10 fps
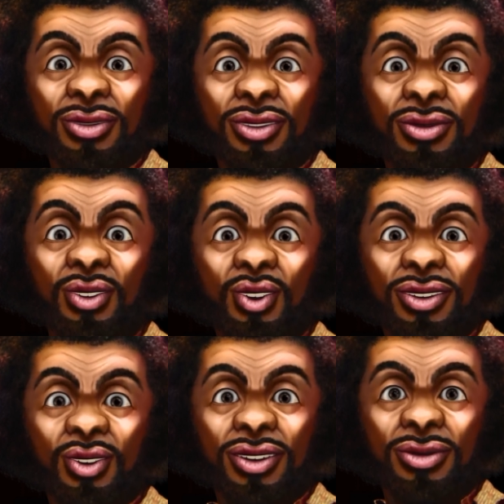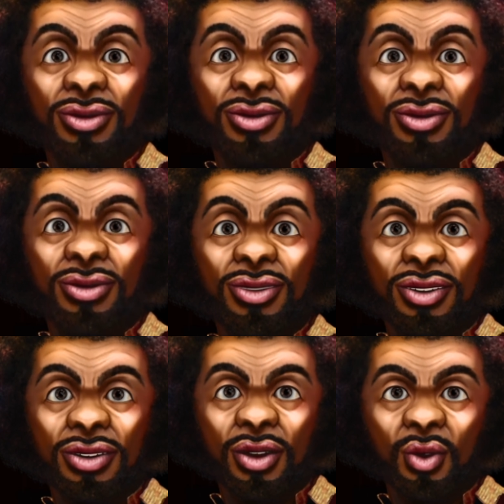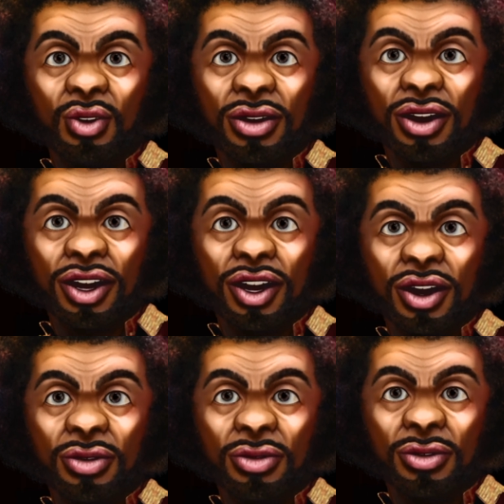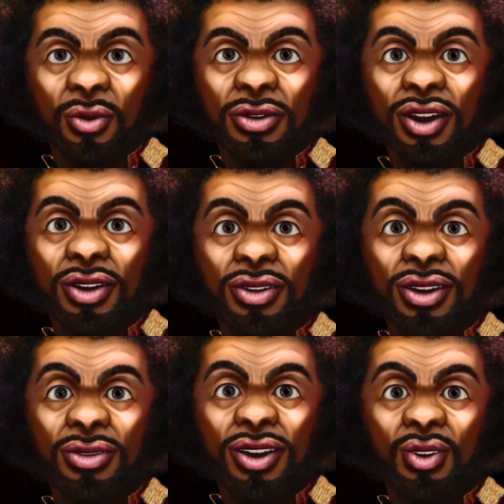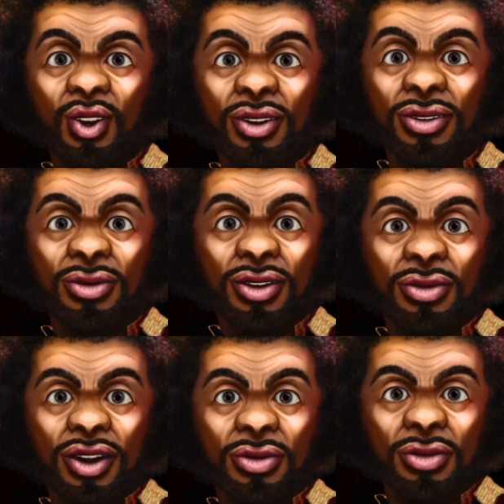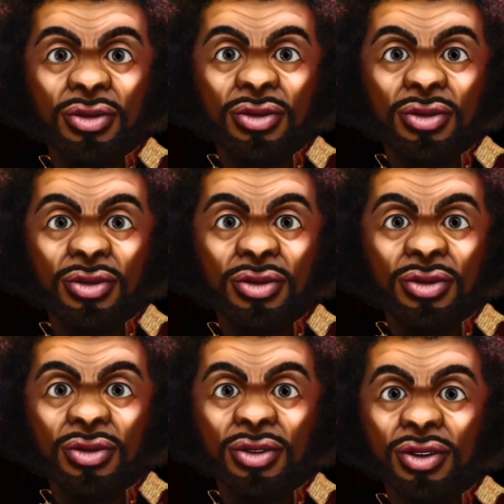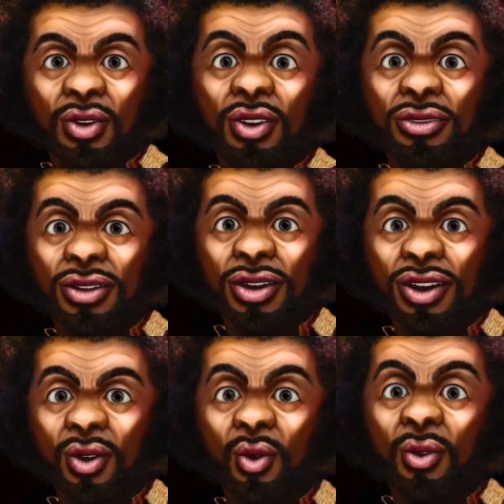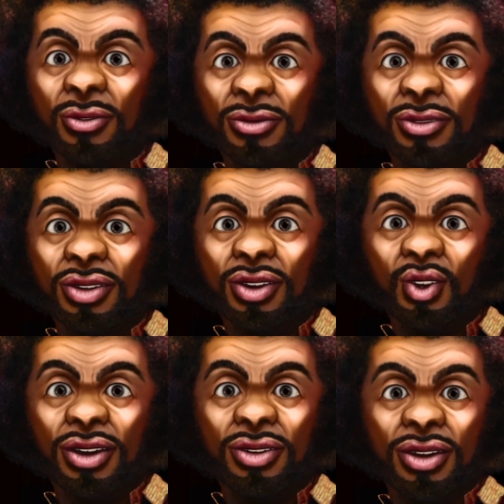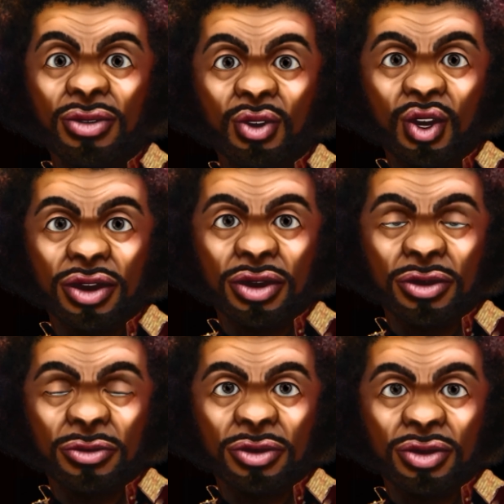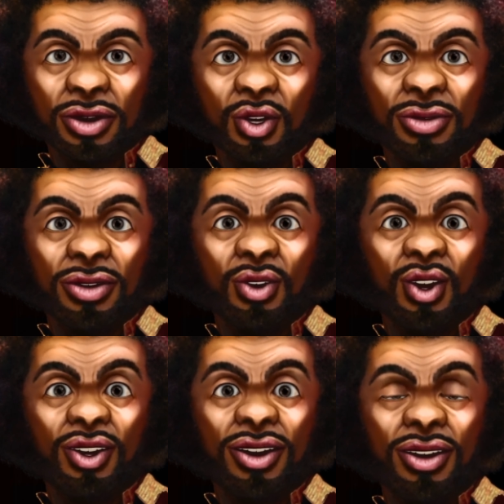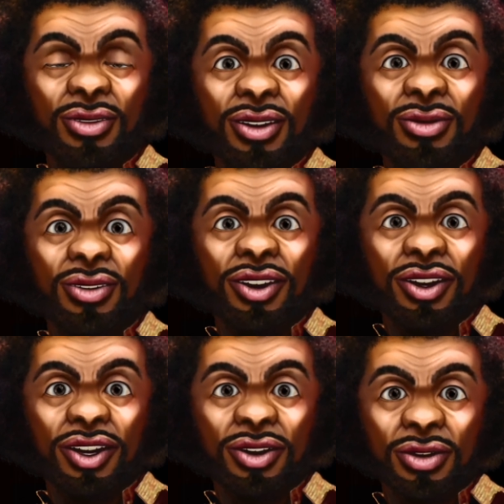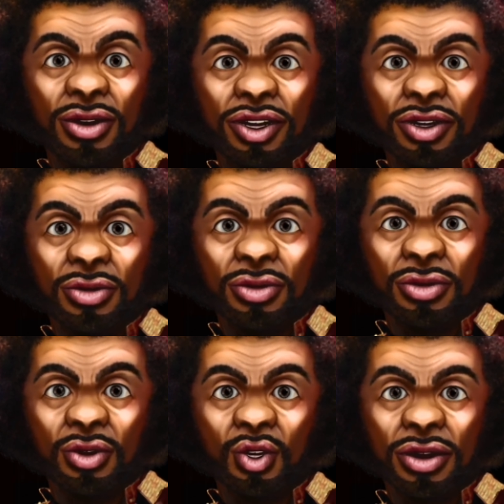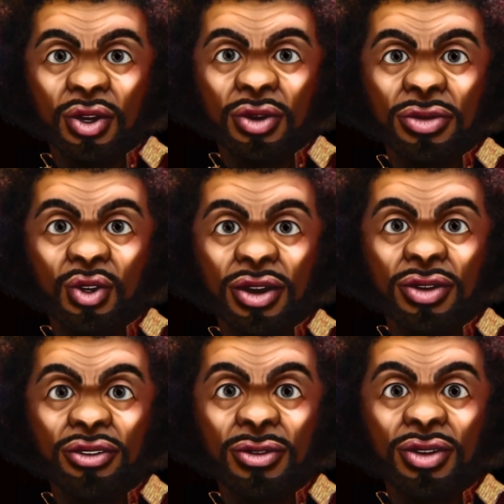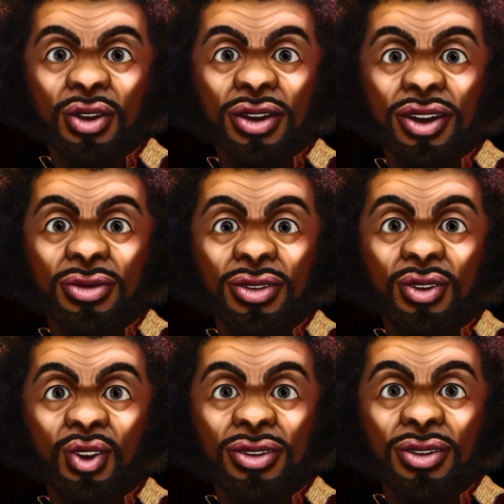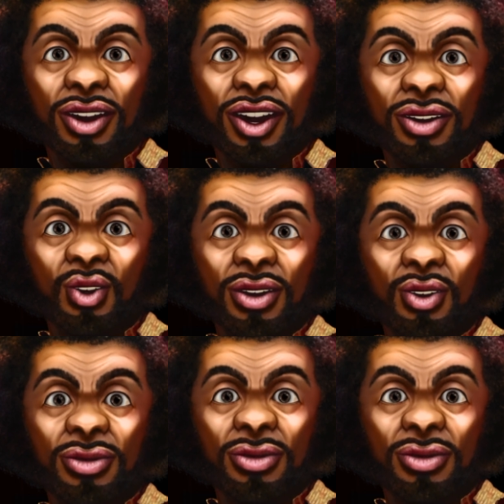Lastly, there will be a dramatic orgasm-inducing end. The plot will have all the requisite detailed erotic descriptions and erotic suspense, sometimes referred to as exposition.